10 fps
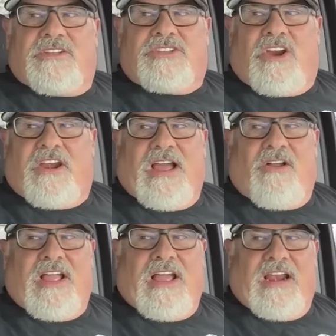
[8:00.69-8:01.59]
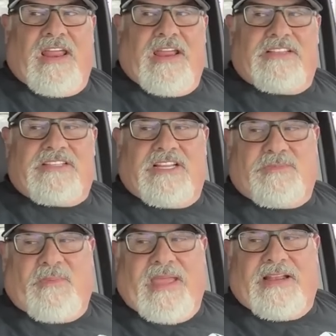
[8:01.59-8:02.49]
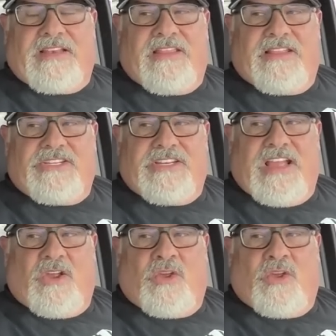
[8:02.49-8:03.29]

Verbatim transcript: started out kind of like suspect, and then she got